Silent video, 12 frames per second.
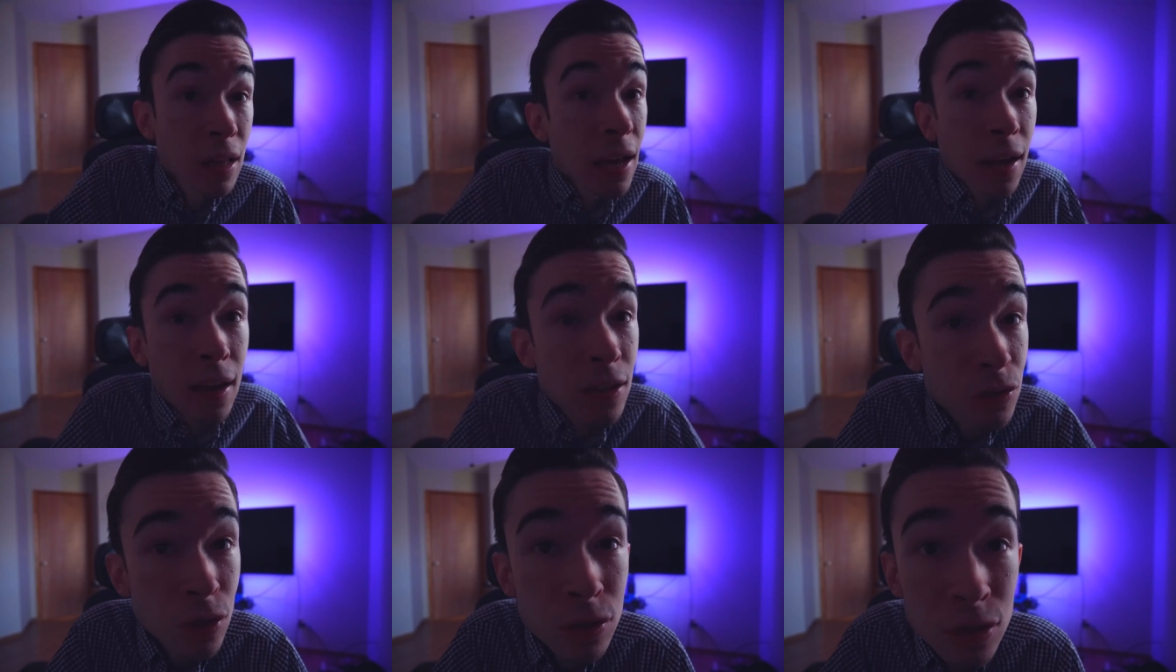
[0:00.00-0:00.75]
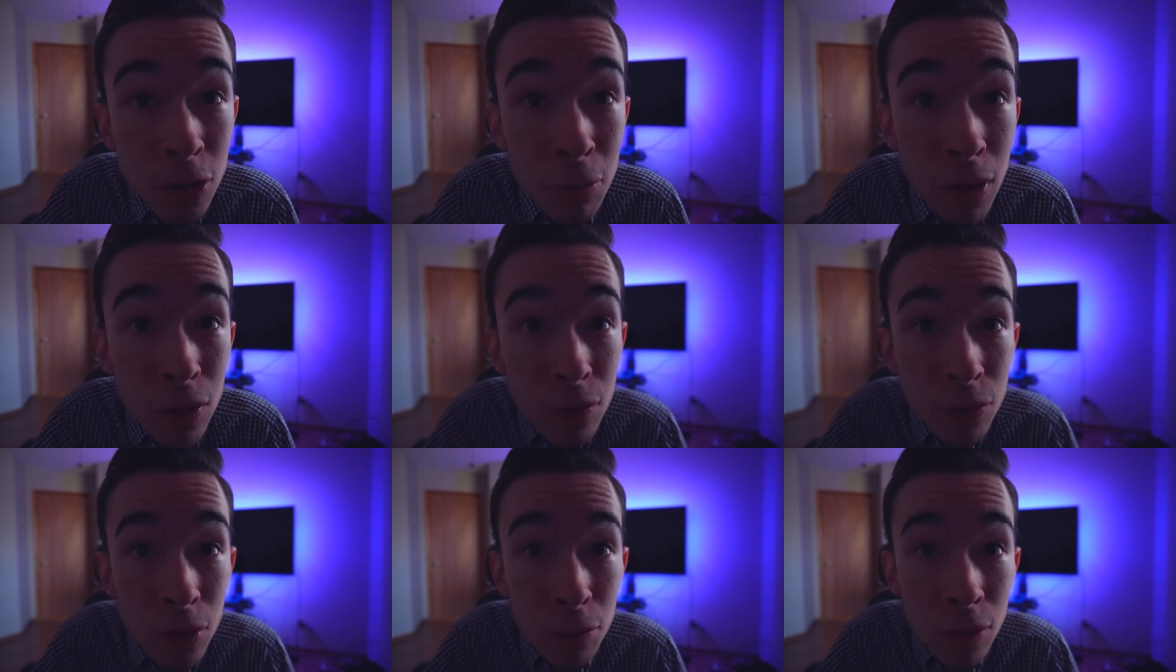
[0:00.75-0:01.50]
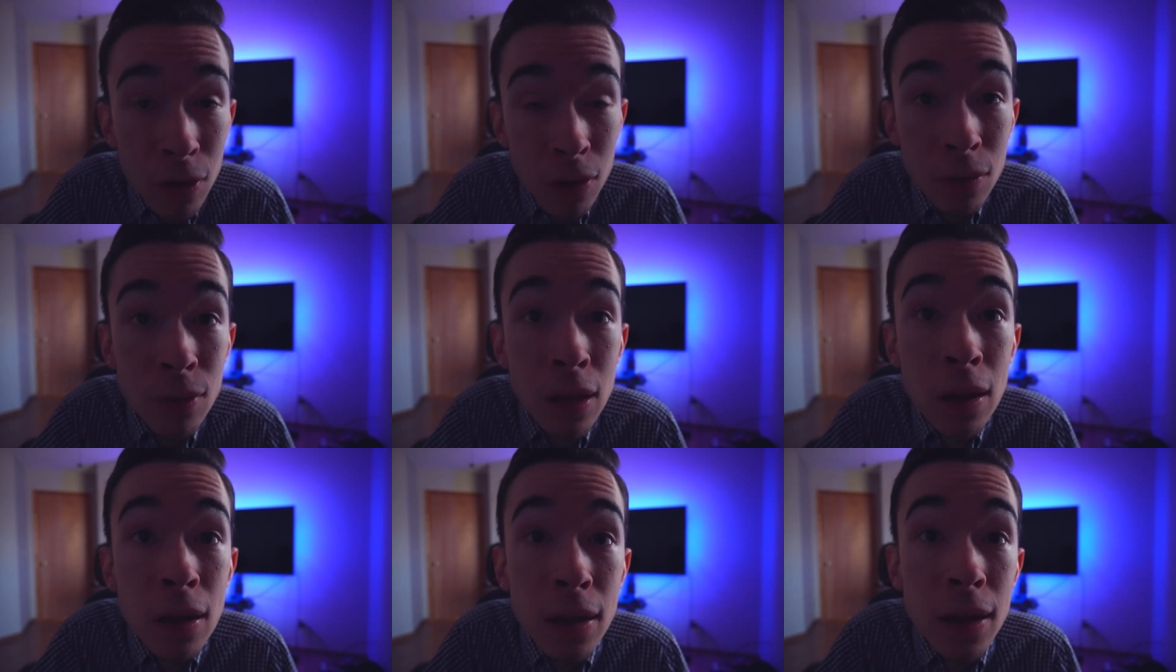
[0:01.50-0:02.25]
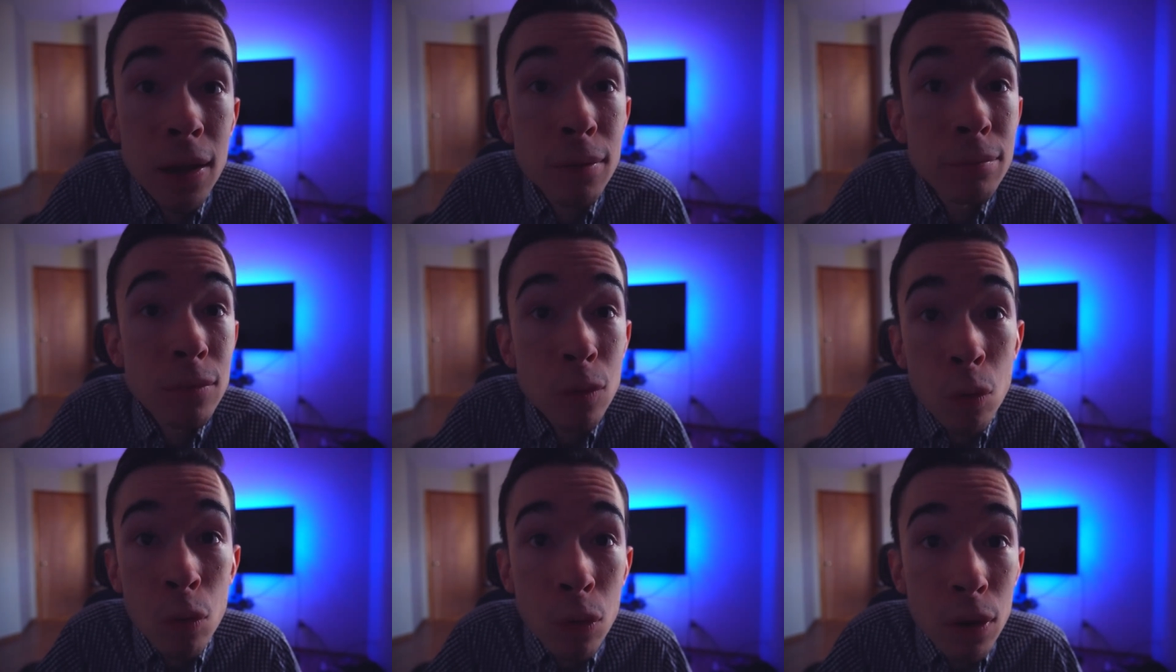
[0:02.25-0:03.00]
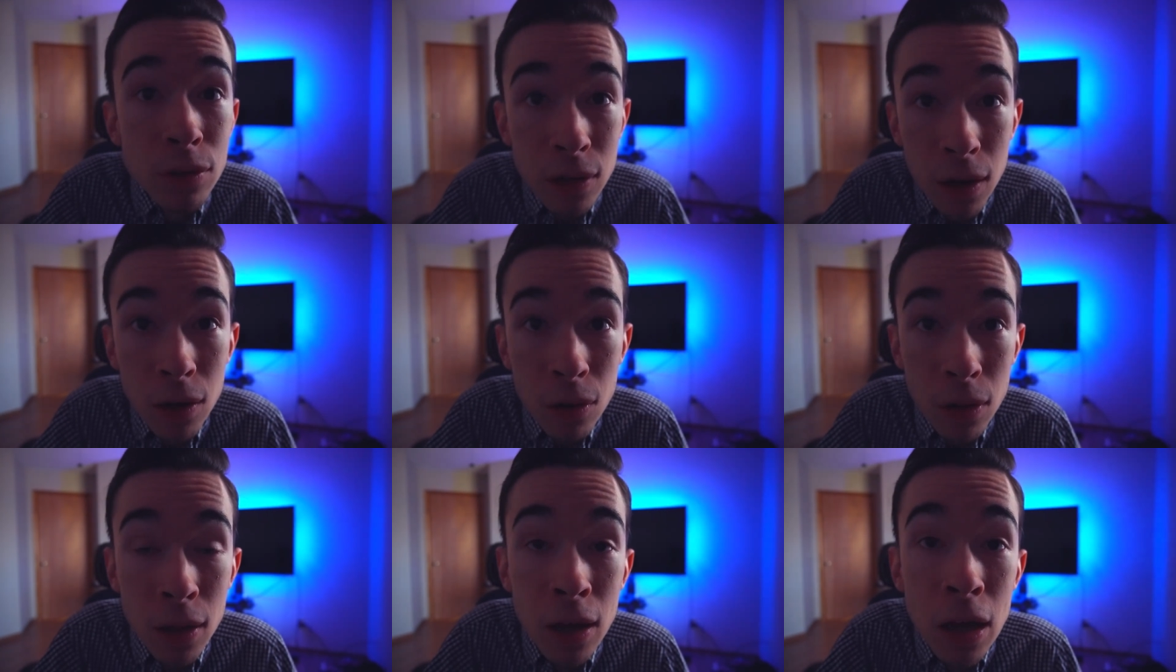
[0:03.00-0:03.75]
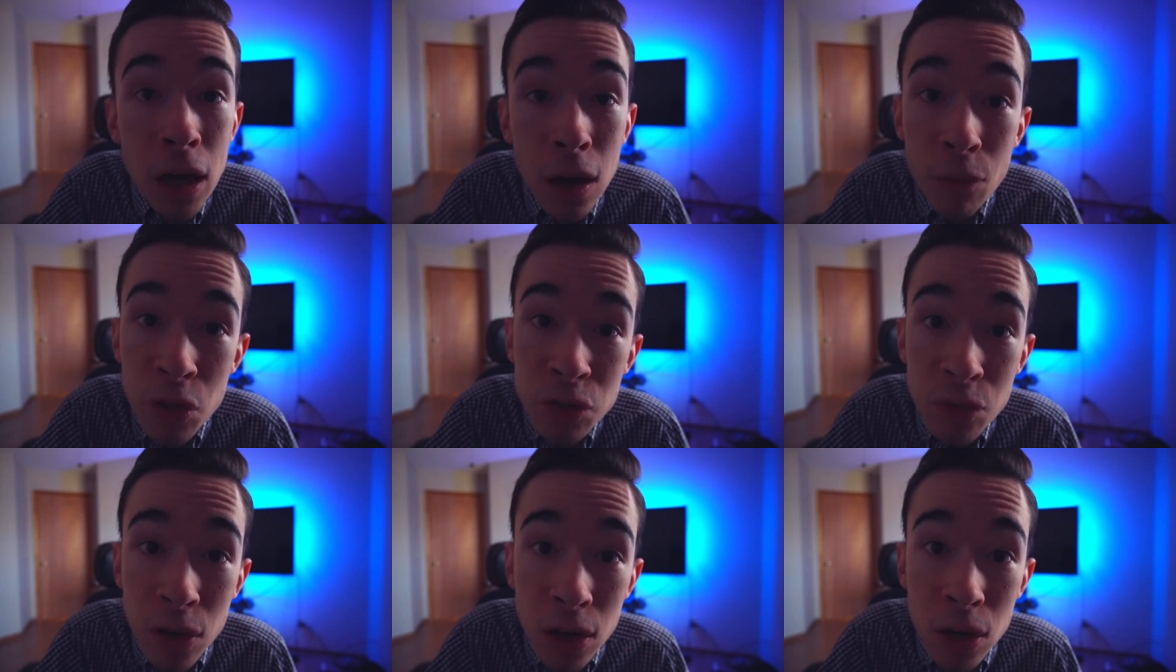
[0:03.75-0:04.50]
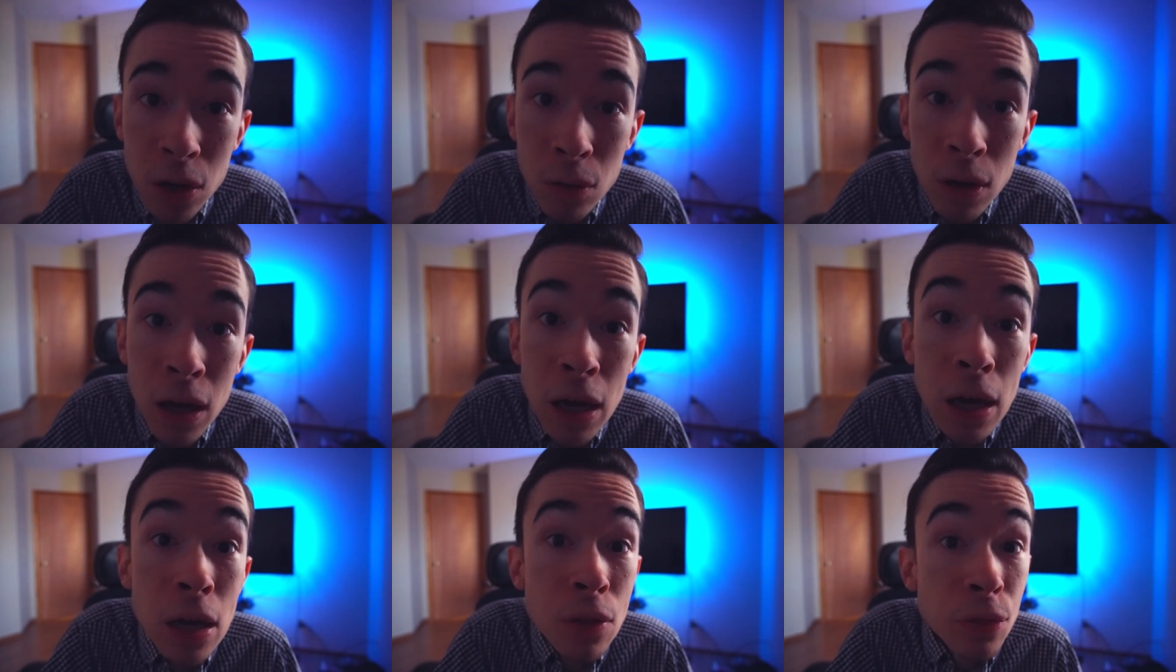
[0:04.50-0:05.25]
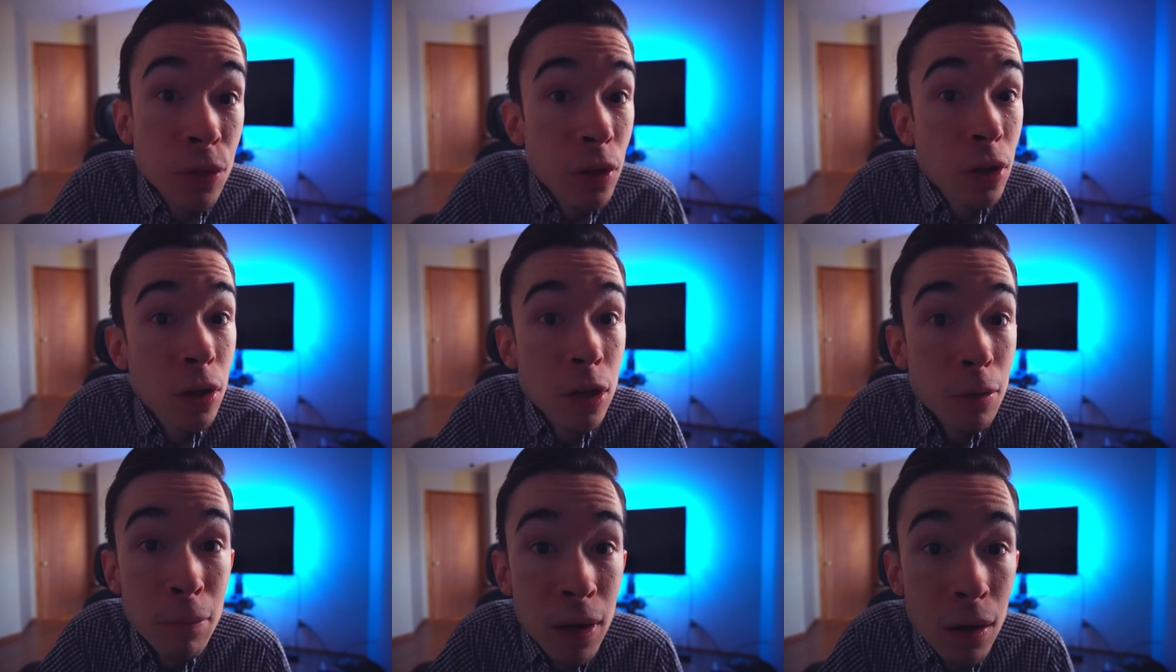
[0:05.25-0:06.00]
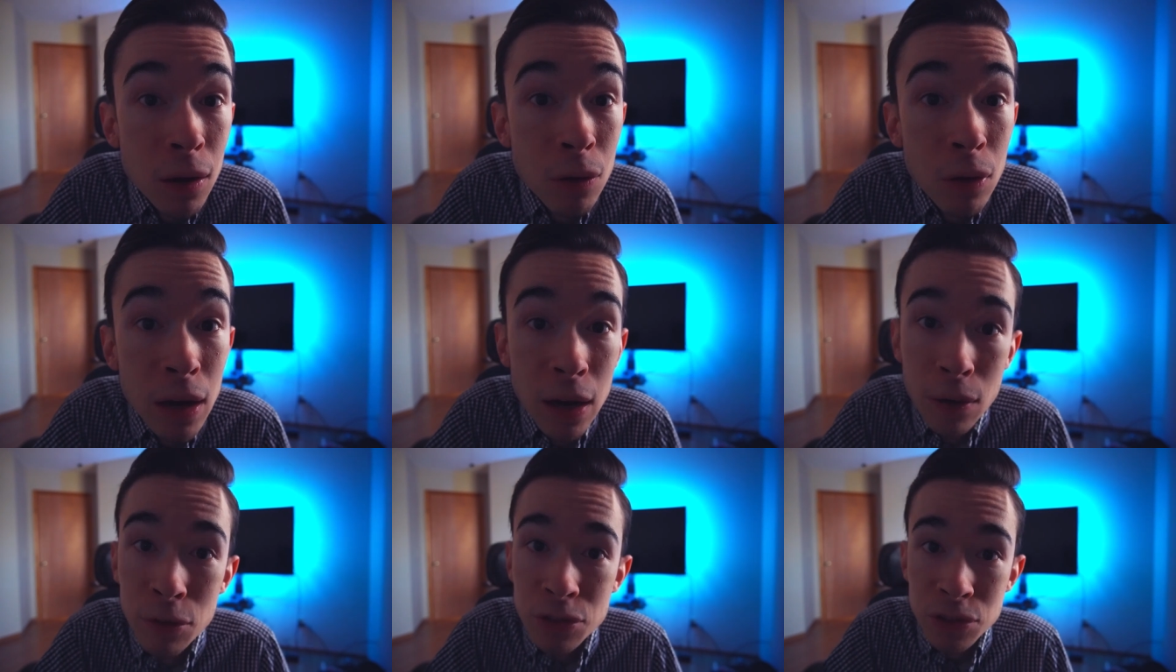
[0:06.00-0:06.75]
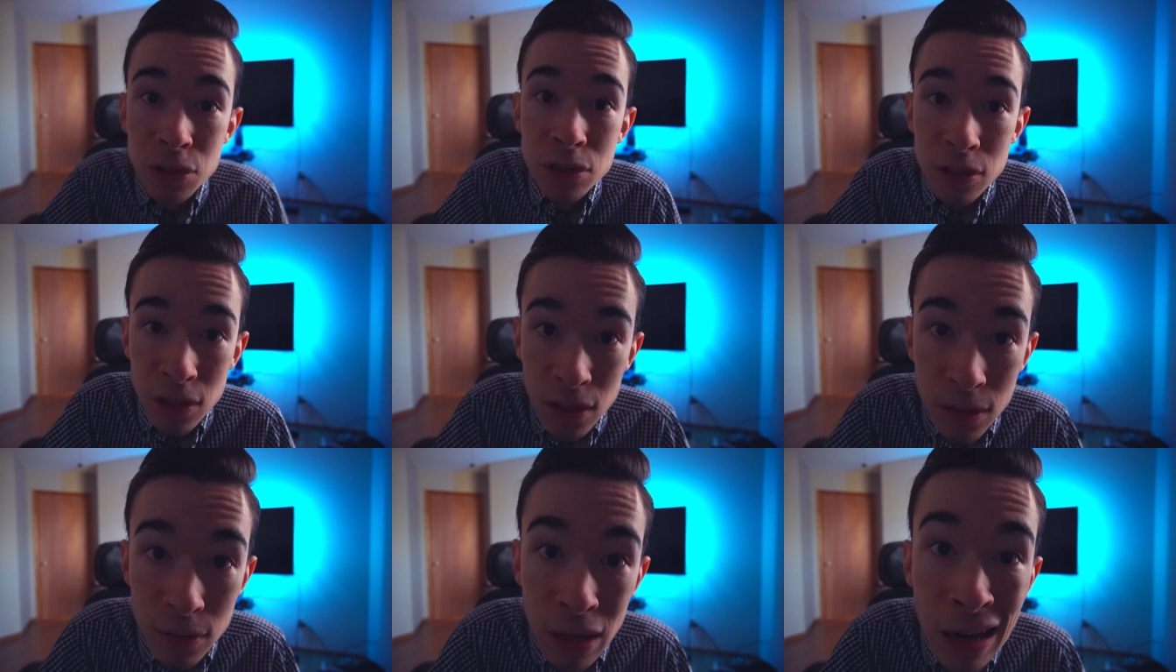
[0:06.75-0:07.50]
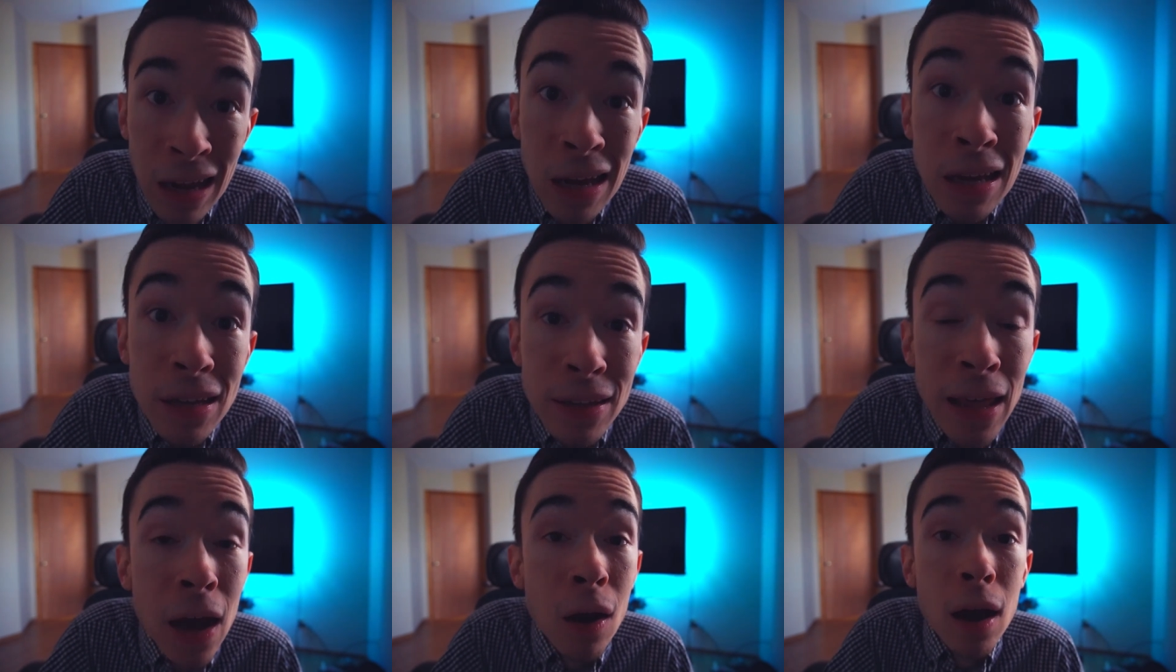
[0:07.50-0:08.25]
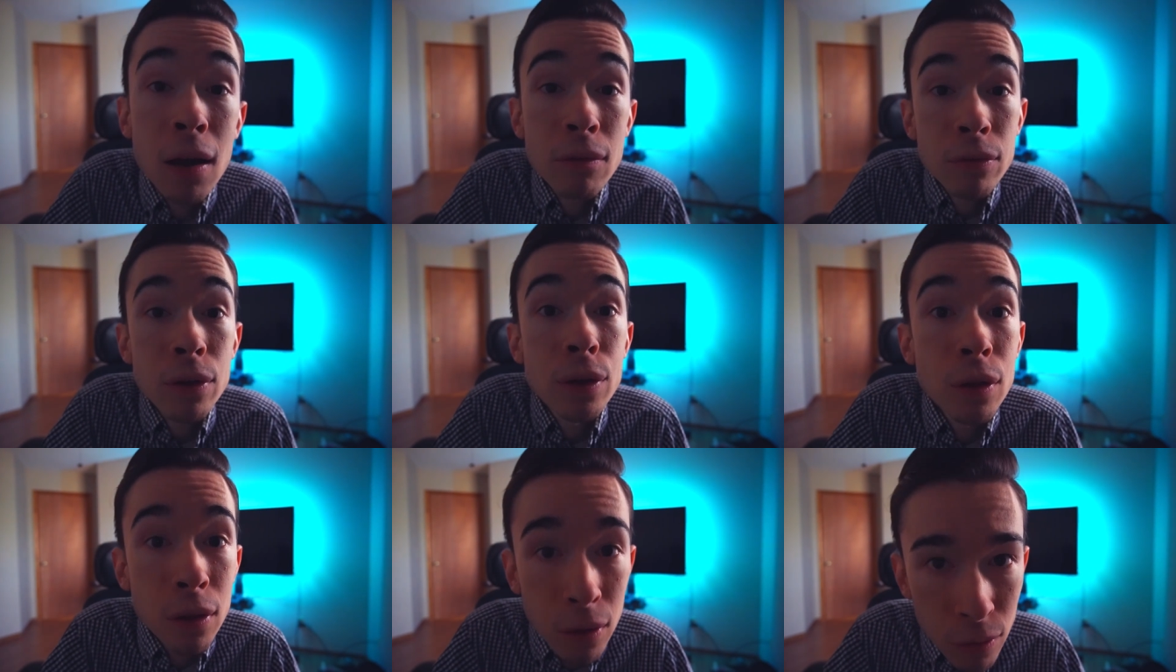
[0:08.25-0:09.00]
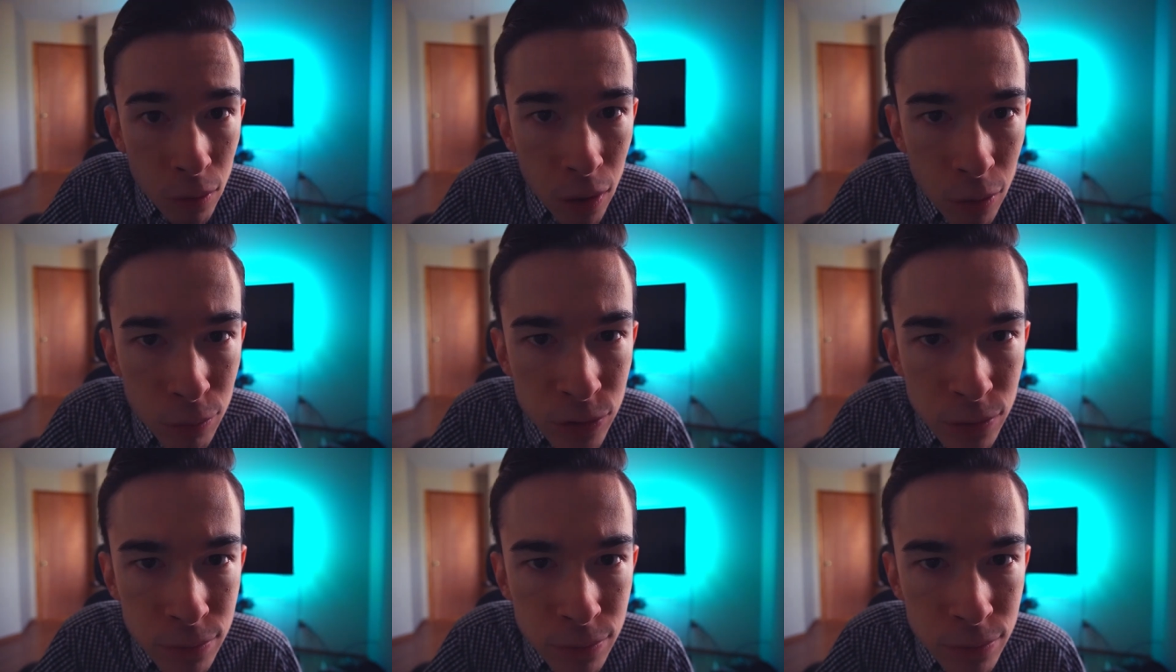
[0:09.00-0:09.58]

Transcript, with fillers: And as you can tell by the thumbnail and or title of this video, the Camaro and the C10 now have new homes.